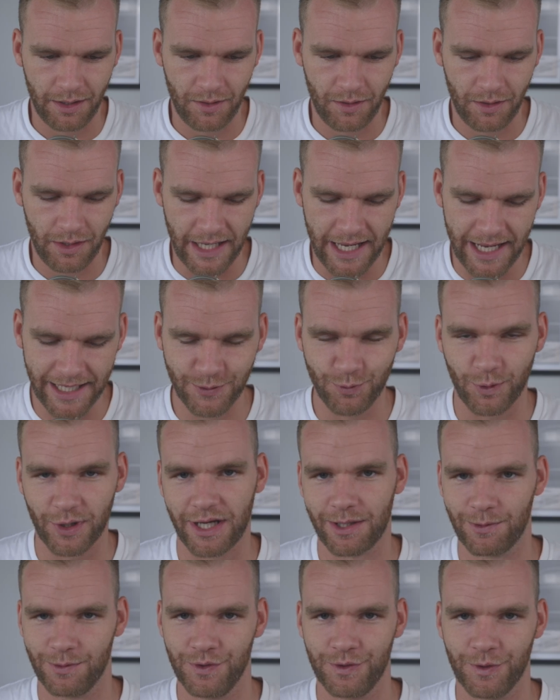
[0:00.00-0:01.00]
Here's what I
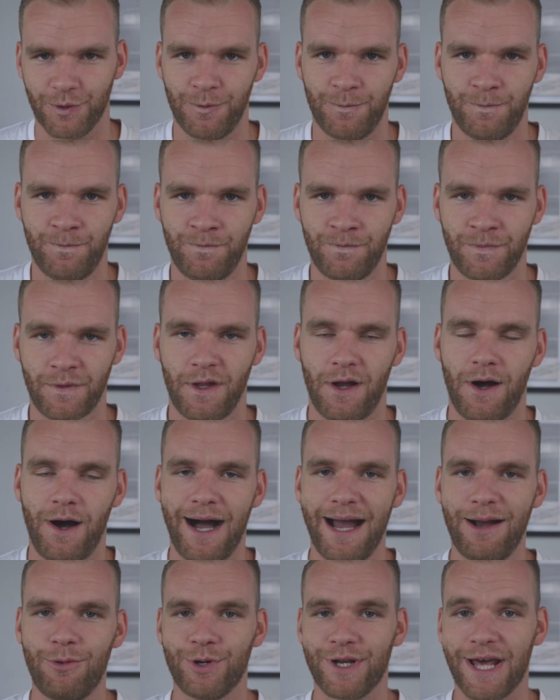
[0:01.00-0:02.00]
would do.
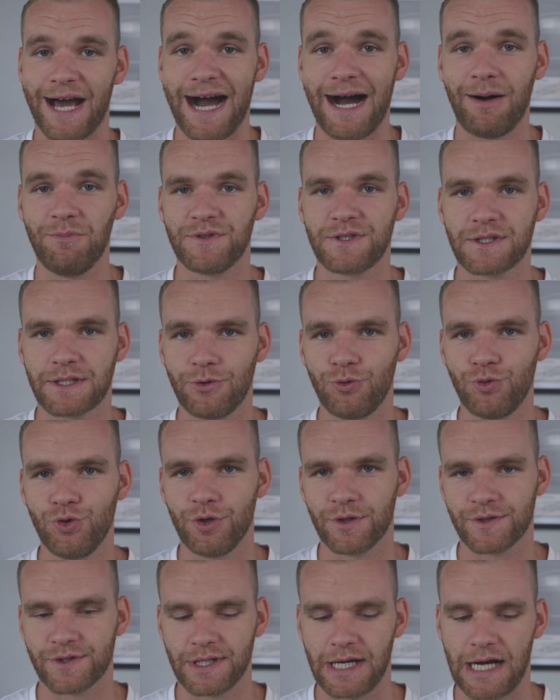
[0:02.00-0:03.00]
I would upskill
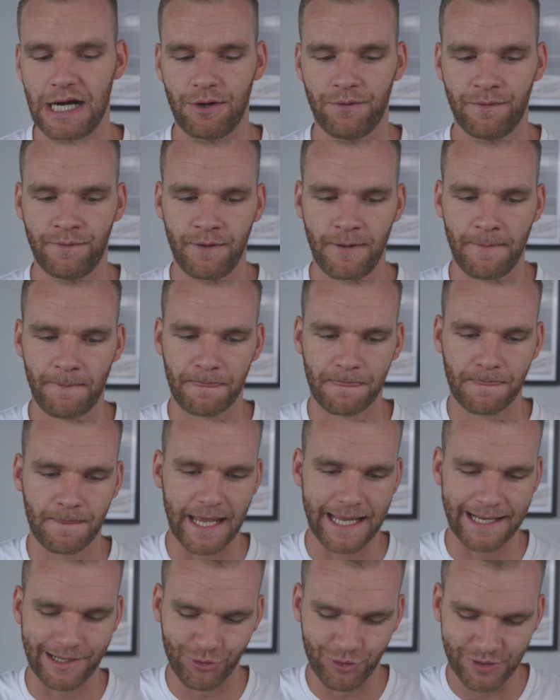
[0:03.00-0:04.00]
yourself
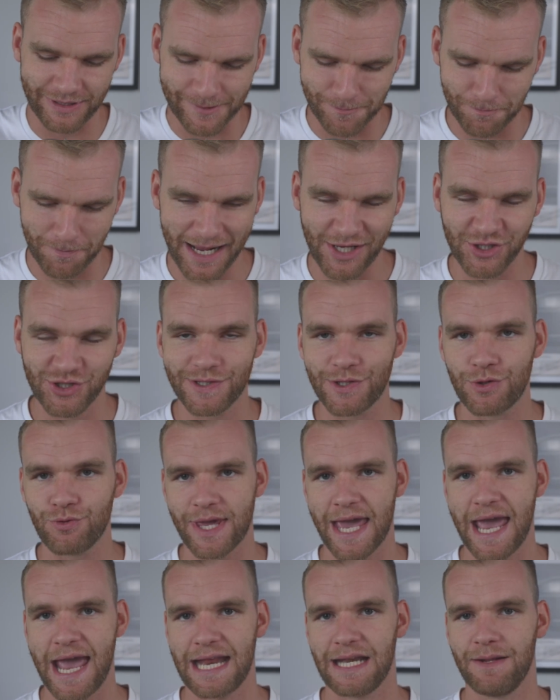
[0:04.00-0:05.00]
and learn as much as you
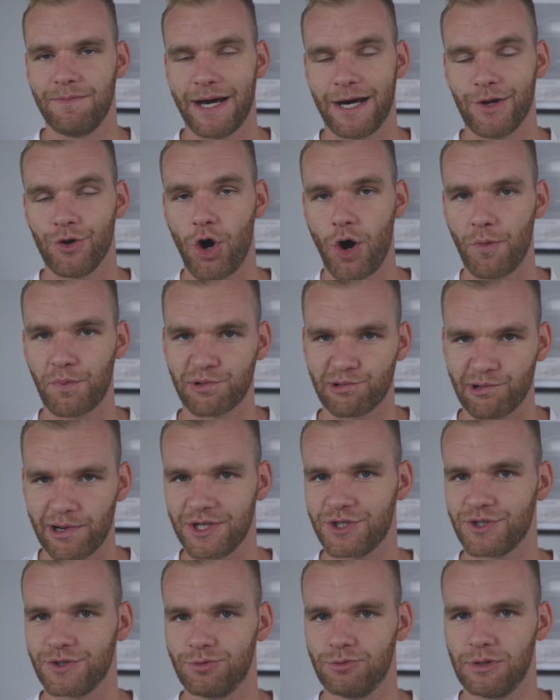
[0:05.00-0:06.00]
can about
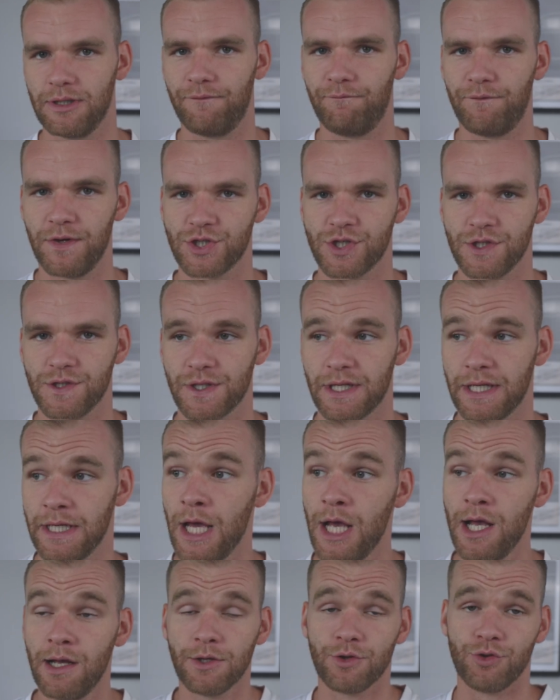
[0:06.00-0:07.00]
operational efficiency.
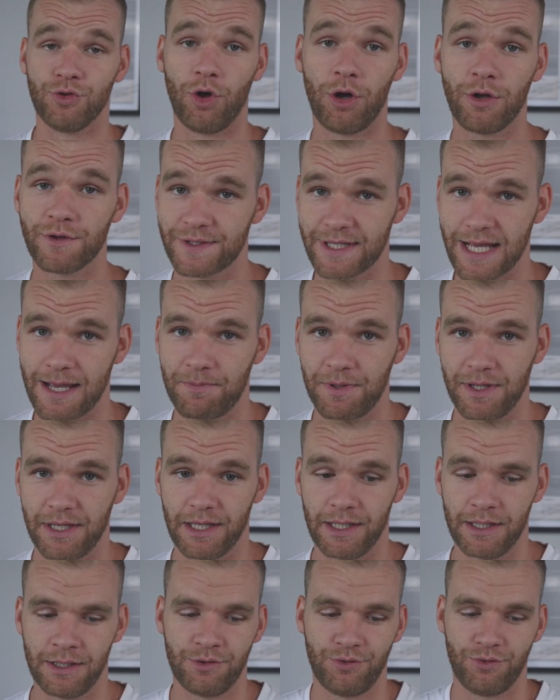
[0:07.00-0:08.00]
Not
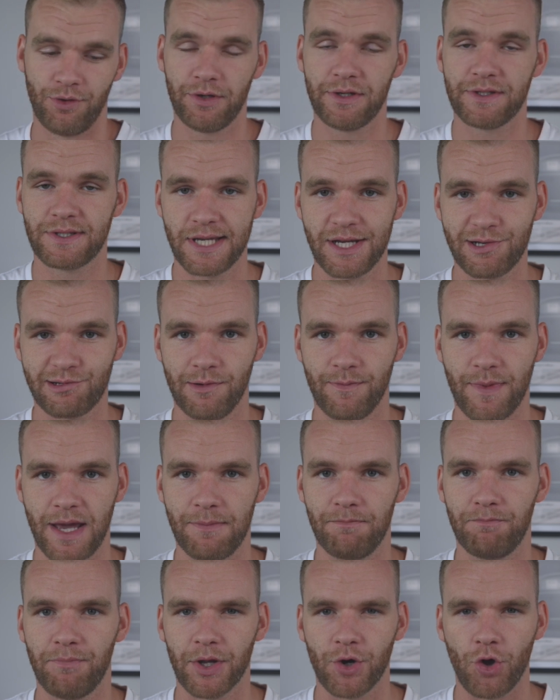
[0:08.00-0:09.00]
Zapier, not
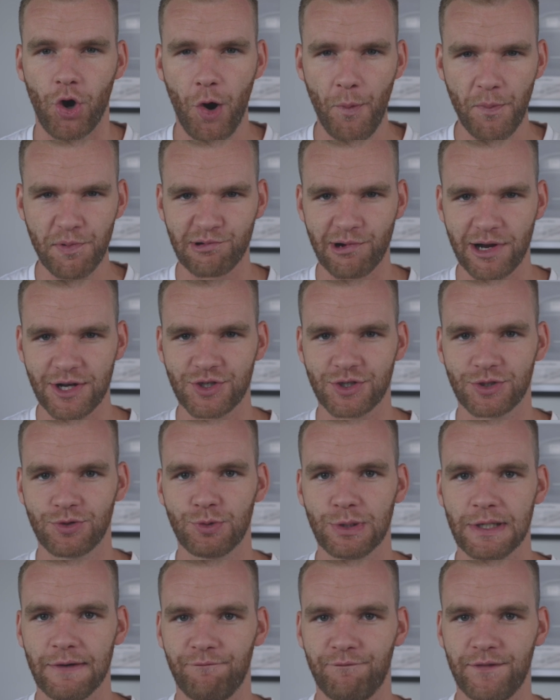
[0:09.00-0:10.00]
Integromat, but
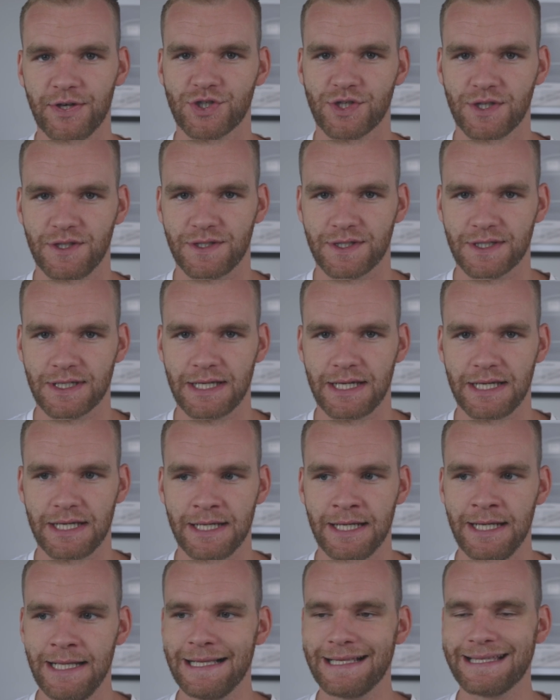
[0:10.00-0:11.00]
operational
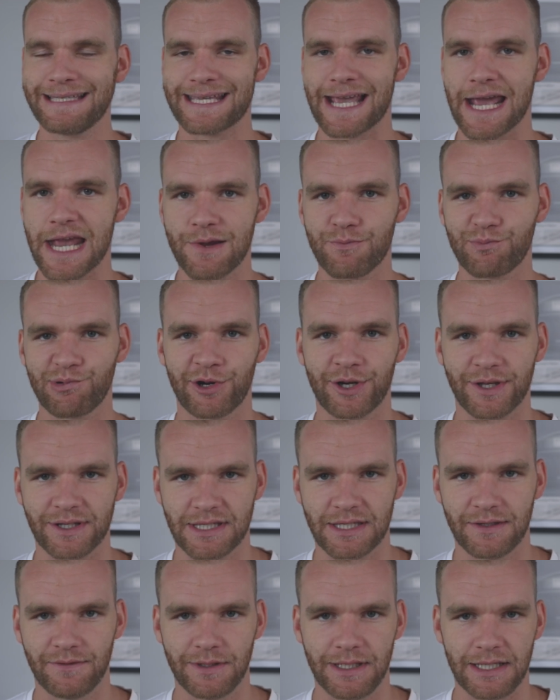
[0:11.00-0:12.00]
efficiency, team
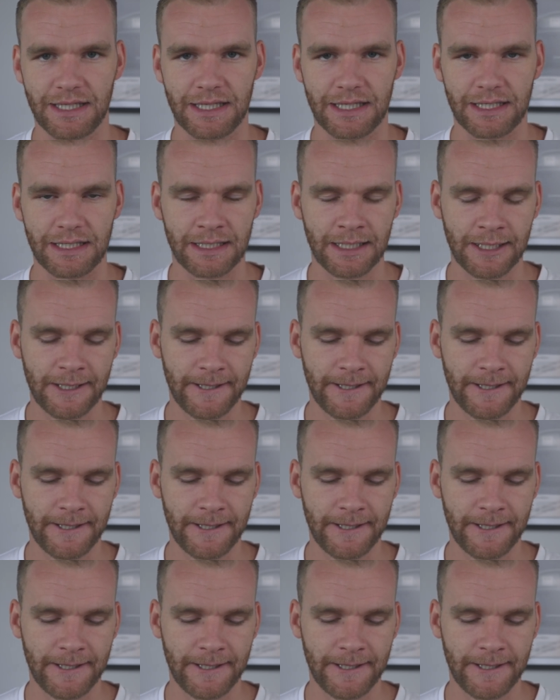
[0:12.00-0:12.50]
productivity,